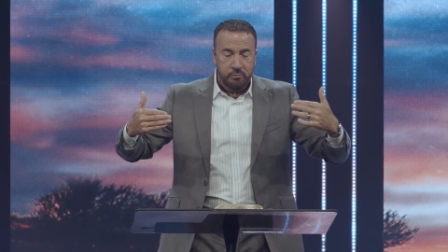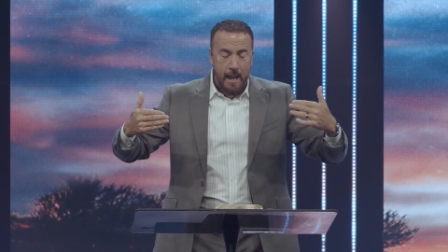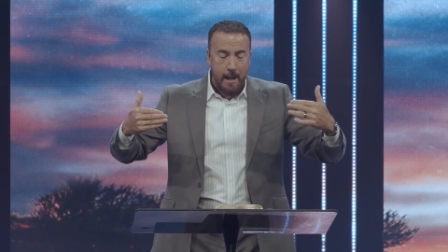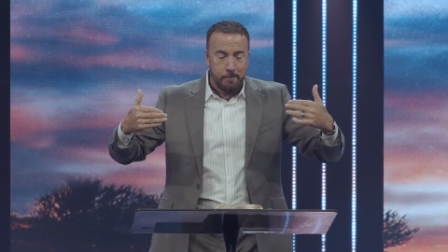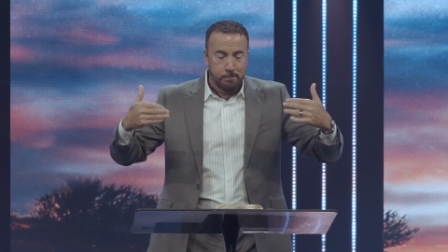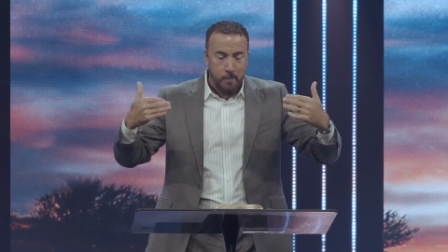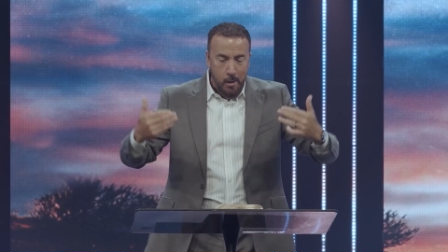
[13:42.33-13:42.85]

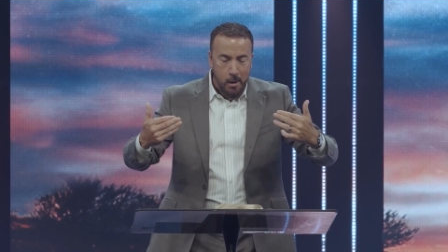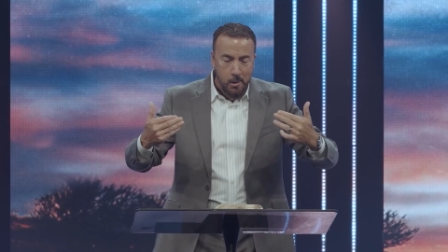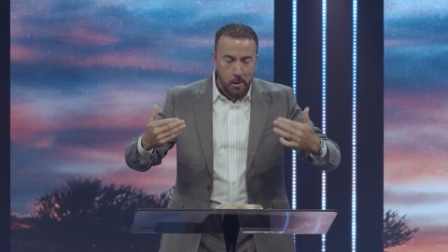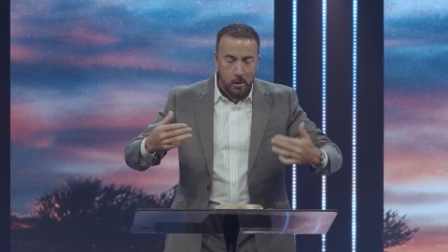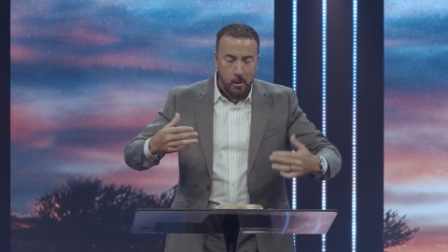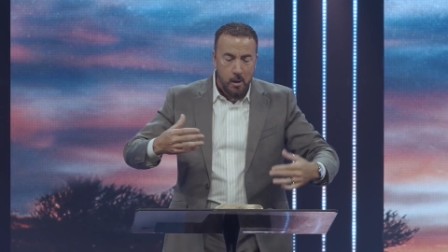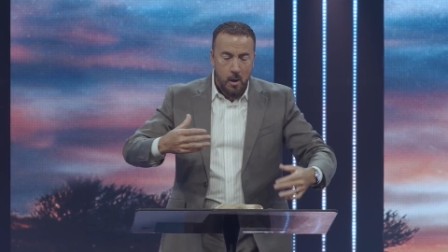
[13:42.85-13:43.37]
and
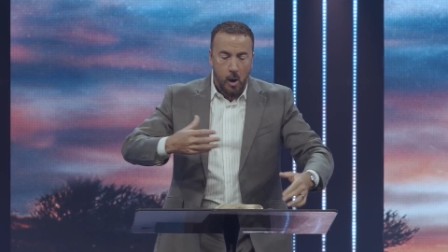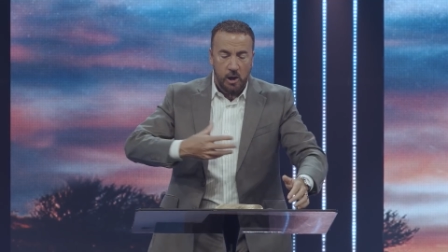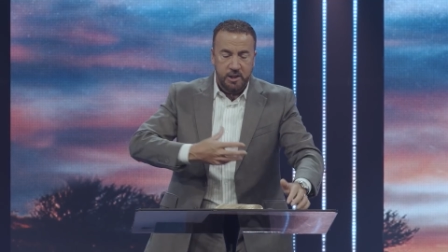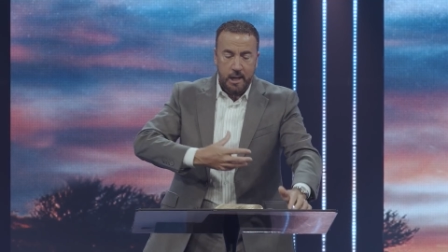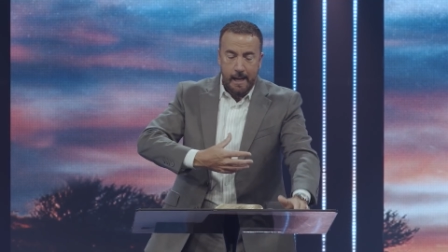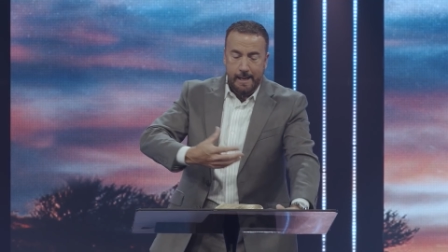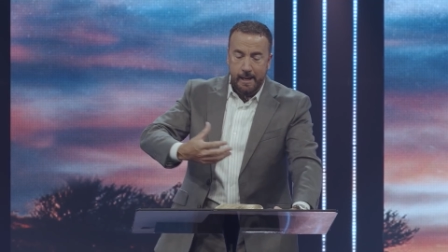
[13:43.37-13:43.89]
murder are
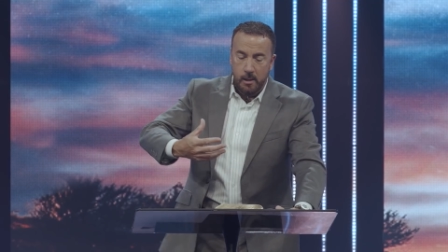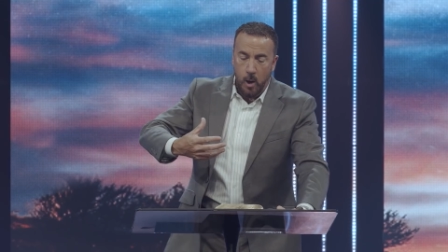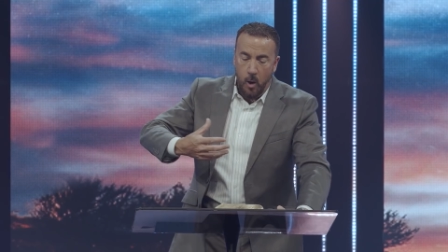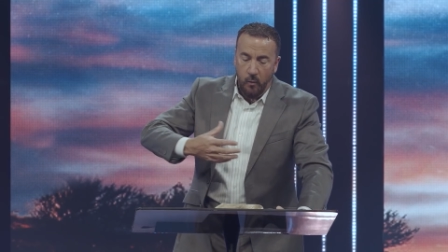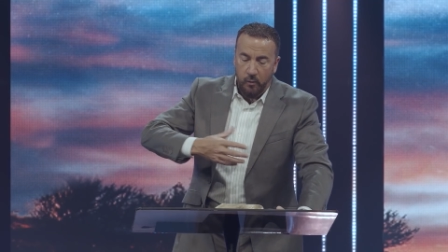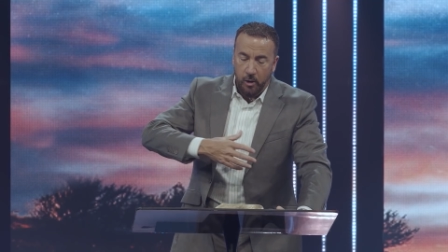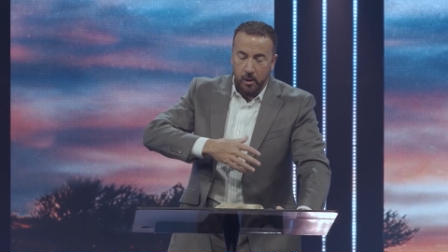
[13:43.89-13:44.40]
taking
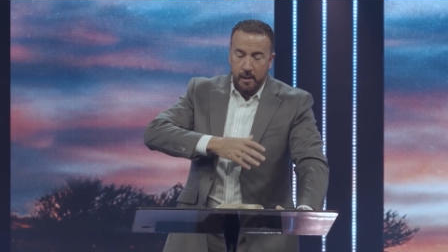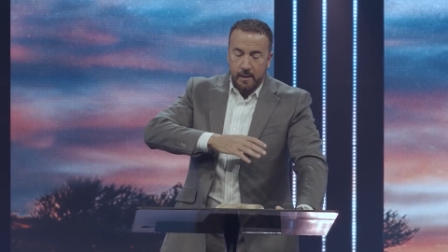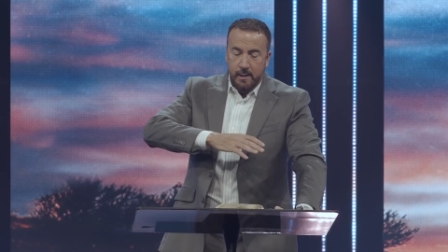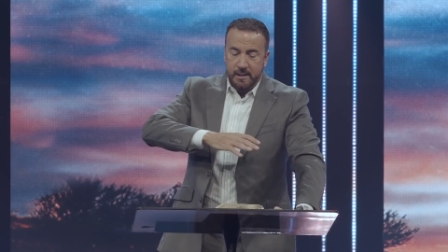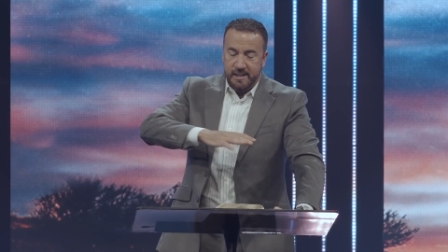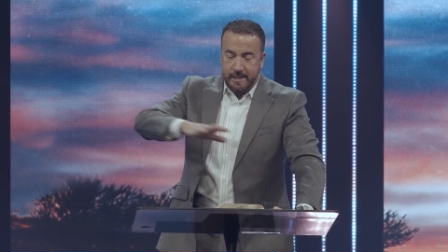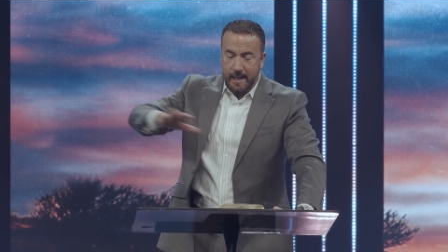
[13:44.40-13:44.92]
over
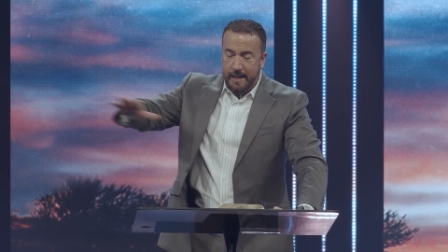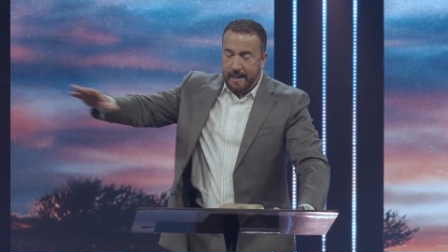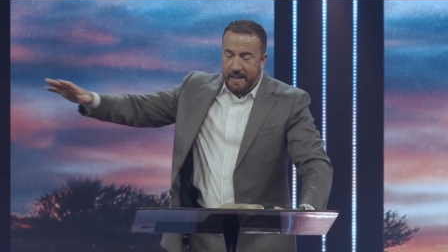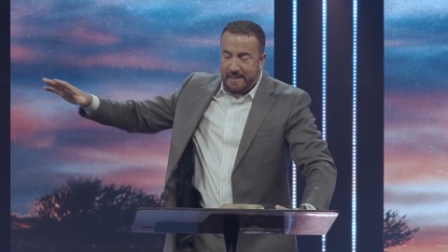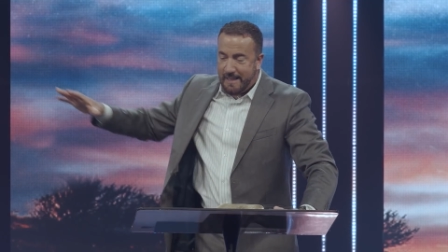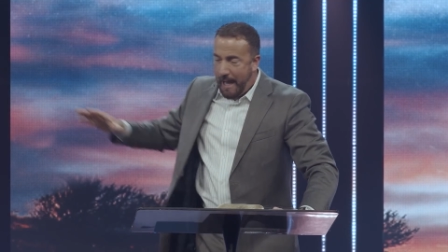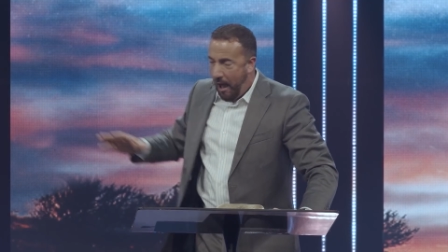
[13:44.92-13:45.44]

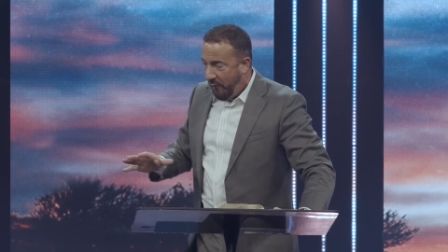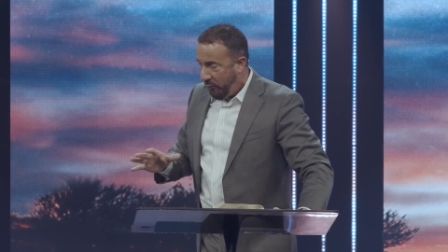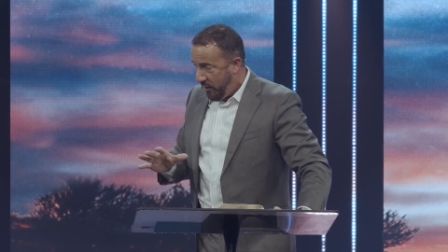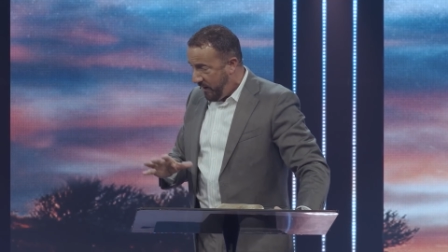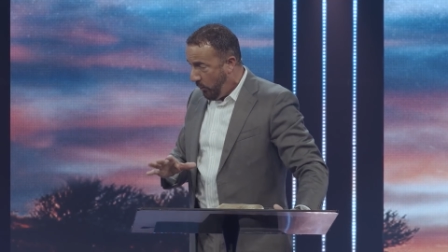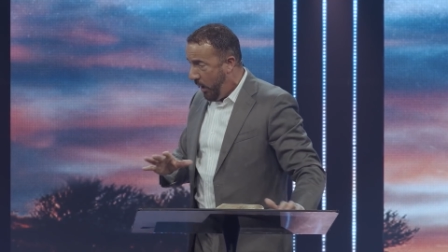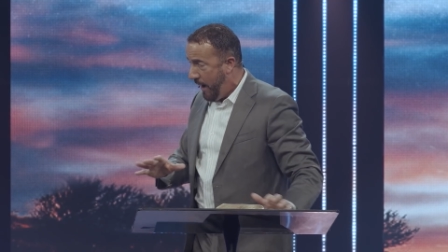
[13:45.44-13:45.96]
cities
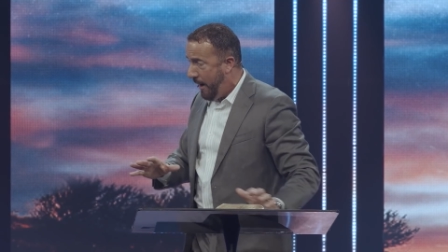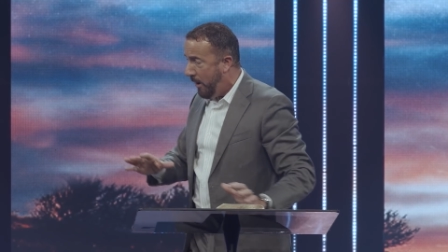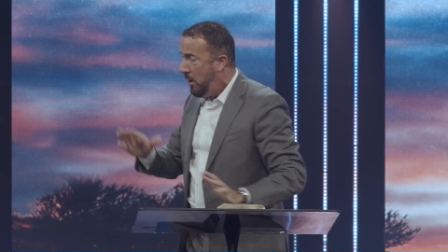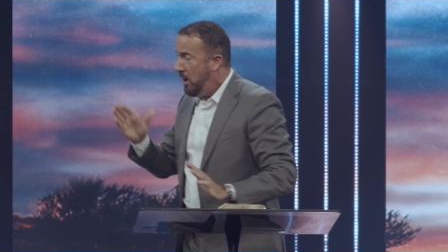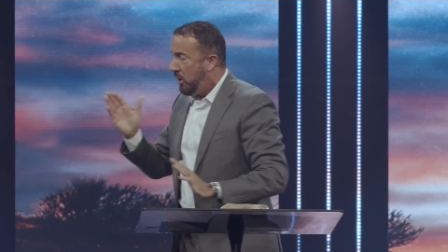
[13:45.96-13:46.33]
everywhere?